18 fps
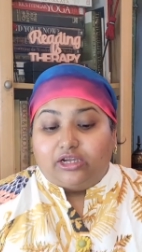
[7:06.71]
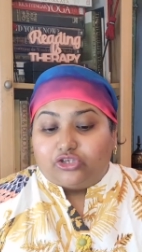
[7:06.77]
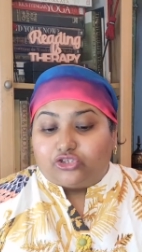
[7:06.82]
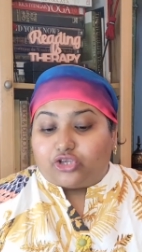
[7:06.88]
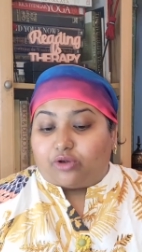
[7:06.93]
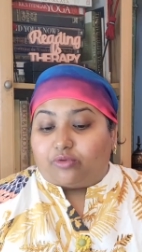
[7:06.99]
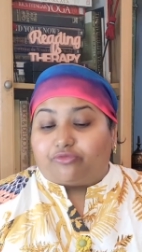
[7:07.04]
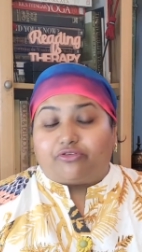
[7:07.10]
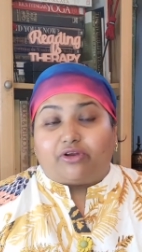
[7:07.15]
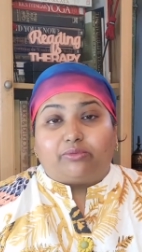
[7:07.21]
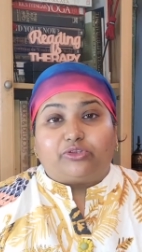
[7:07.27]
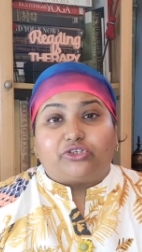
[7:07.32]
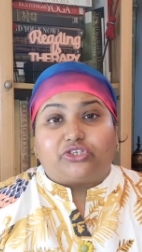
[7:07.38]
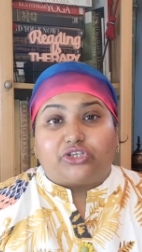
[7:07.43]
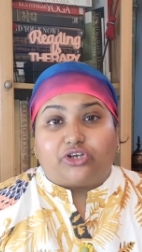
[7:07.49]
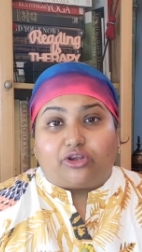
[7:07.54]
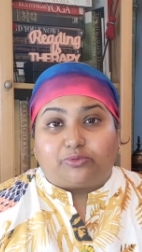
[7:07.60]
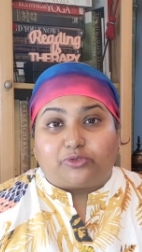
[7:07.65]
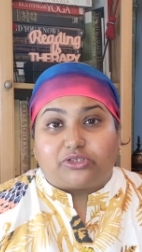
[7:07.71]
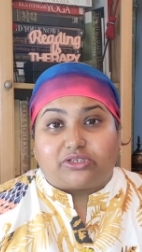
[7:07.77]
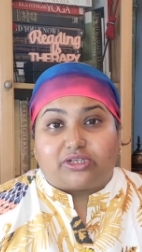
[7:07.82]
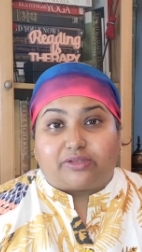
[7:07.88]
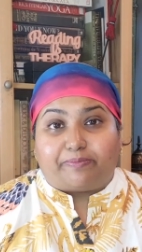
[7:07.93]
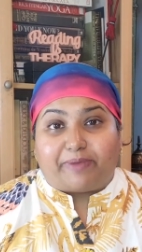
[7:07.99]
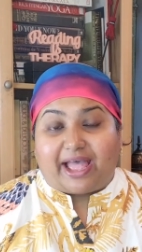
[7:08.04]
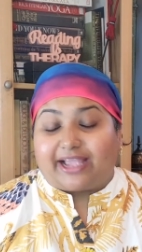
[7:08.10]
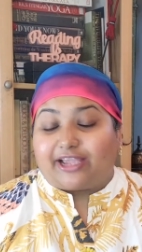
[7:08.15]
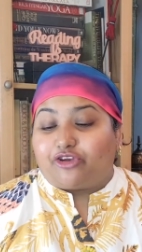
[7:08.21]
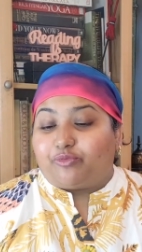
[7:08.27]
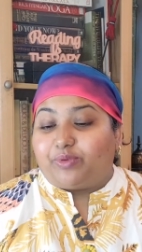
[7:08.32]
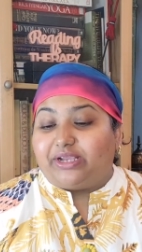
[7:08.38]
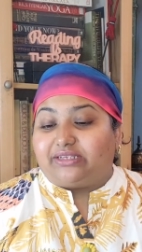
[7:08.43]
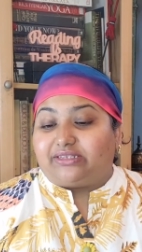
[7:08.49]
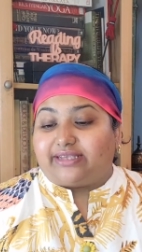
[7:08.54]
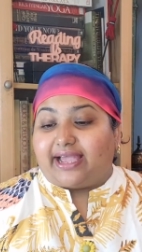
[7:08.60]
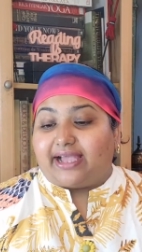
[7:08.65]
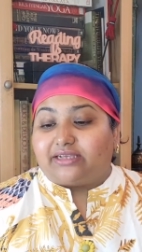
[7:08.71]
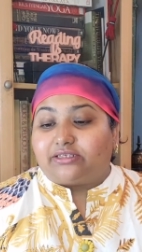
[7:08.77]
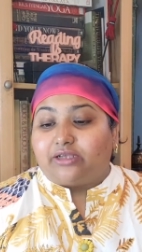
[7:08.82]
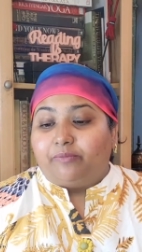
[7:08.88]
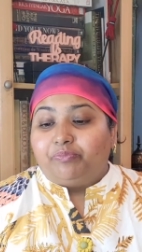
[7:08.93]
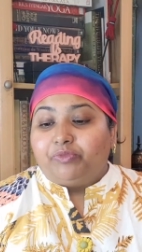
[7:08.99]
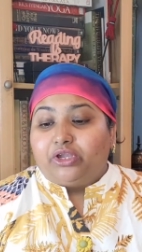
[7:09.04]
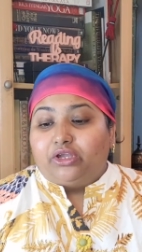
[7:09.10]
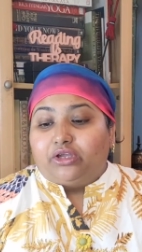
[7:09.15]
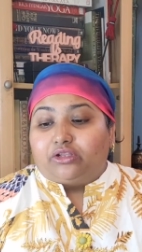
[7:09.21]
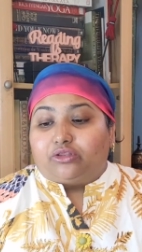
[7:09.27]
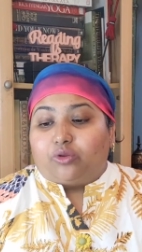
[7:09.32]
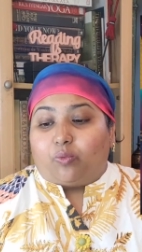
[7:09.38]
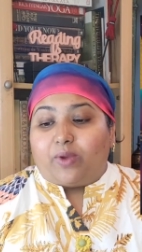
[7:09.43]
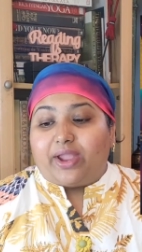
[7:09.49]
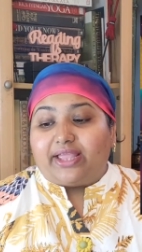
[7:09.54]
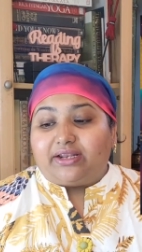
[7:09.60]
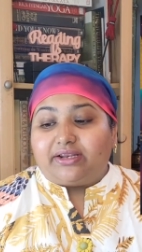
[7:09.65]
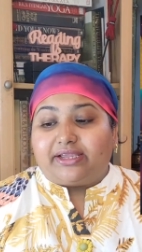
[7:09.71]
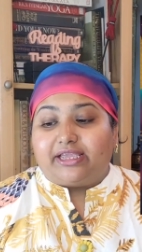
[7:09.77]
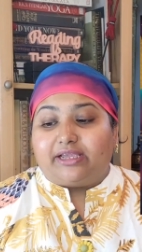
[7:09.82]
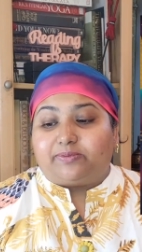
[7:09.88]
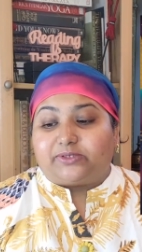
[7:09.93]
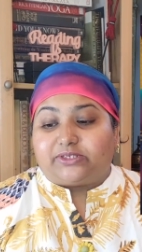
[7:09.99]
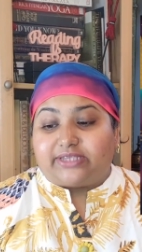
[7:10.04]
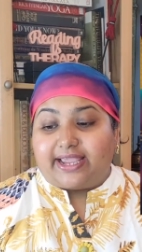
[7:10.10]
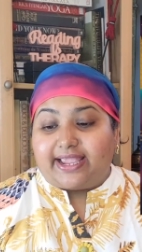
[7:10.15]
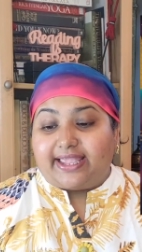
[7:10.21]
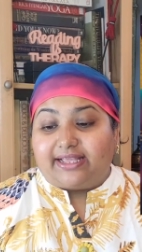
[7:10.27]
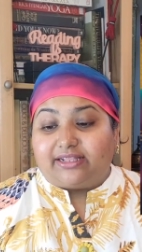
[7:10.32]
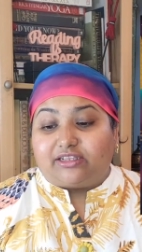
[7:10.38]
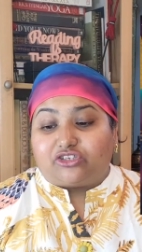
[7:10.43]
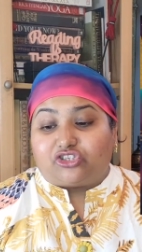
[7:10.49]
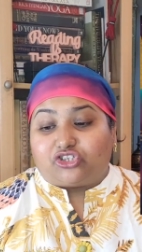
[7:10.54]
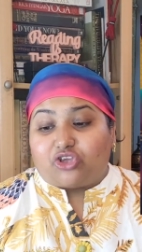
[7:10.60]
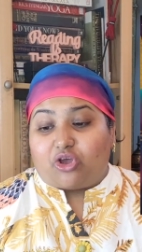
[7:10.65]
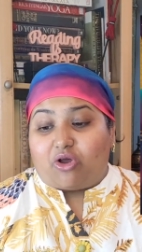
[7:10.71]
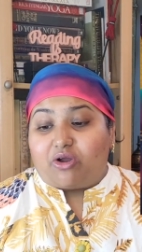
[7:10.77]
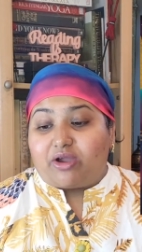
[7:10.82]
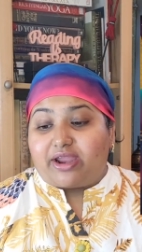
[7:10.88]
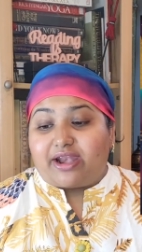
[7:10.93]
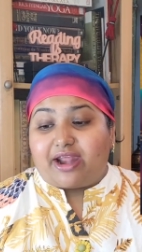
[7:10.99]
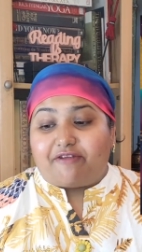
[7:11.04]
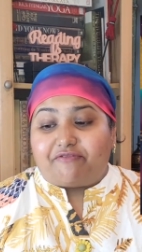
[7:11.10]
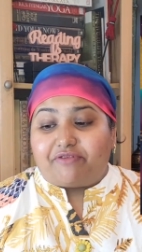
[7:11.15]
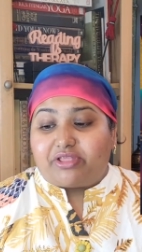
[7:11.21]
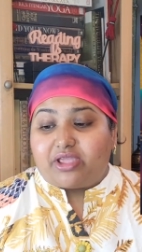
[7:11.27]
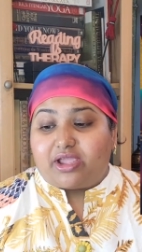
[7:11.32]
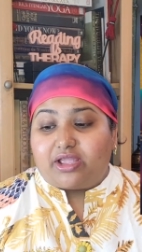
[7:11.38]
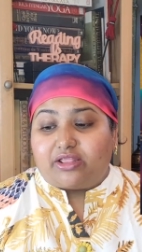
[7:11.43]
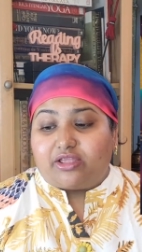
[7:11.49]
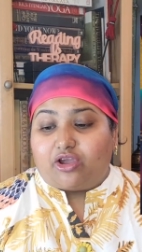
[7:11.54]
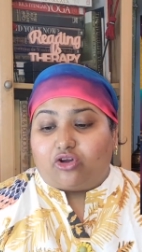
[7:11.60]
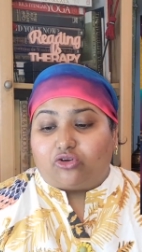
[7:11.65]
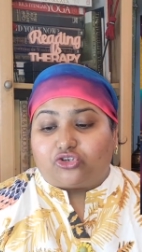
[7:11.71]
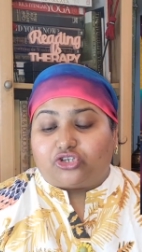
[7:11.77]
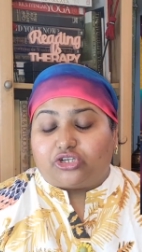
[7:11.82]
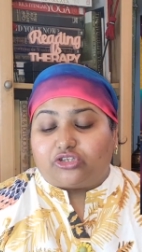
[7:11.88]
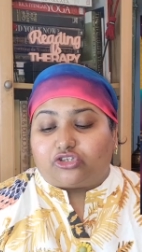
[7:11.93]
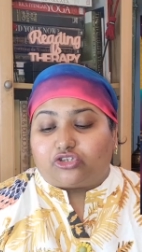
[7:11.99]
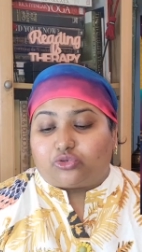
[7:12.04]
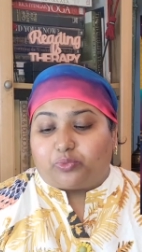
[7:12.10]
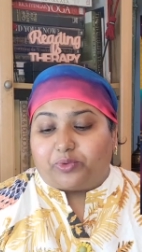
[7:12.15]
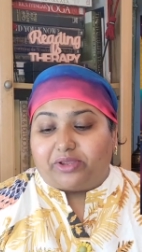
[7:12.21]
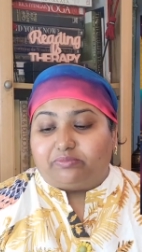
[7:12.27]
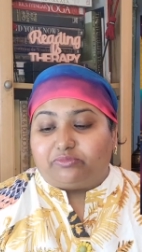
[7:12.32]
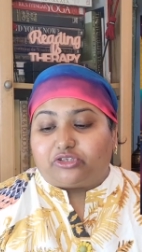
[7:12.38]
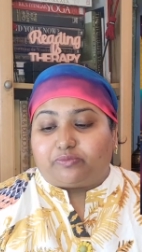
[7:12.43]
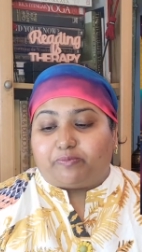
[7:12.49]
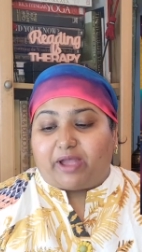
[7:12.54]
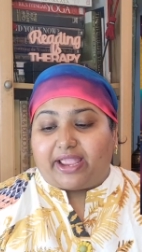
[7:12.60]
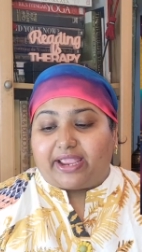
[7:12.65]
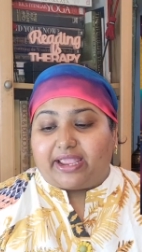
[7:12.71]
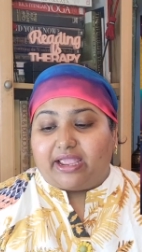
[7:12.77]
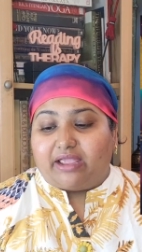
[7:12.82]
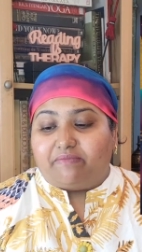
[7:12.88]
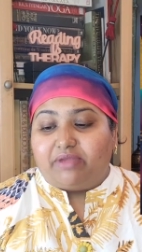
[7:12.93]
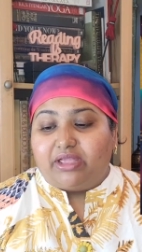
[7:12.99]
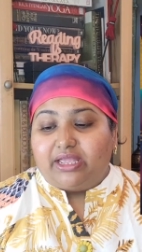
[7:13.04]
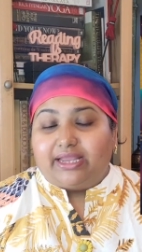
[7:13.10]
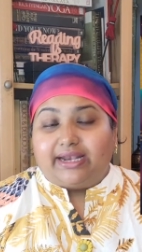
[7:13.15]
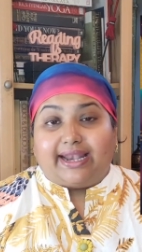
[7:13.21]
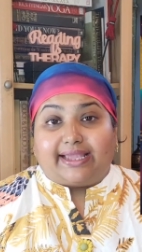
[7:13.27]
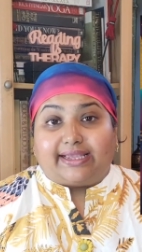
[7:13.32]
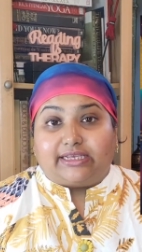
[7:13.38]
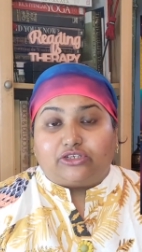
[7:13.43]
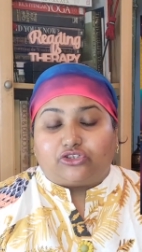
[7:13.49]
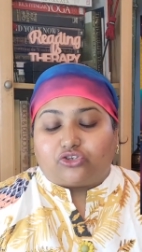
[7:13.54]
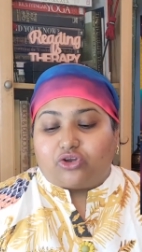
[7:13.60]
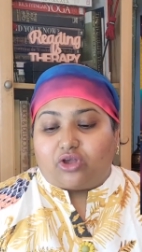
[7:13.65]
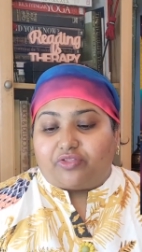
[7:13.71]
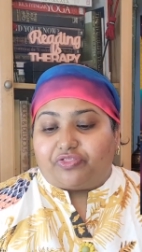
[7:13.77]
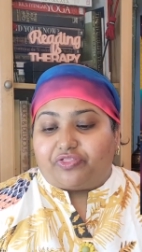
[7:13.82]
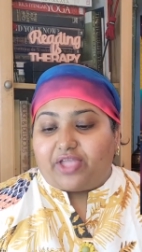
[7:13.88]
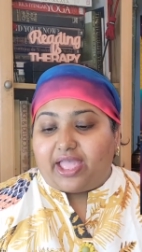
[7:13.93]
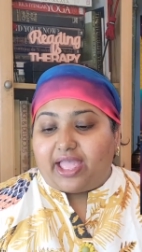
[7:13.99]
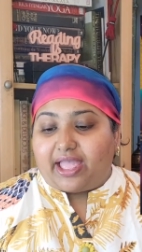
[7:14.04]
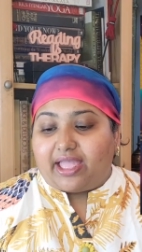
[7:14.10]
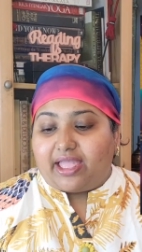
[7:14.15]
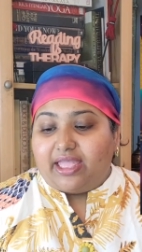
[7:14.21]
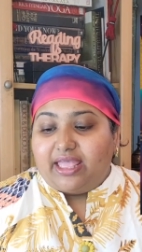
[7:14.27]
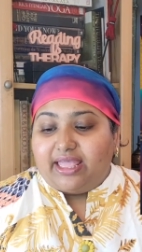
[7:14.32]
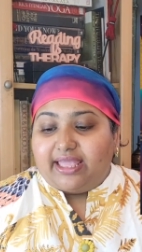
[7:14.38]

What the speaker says: So from the synopsis at the back, it reads as, "The whale keeps singing this song and everything in the ocean swims by him like he's not there.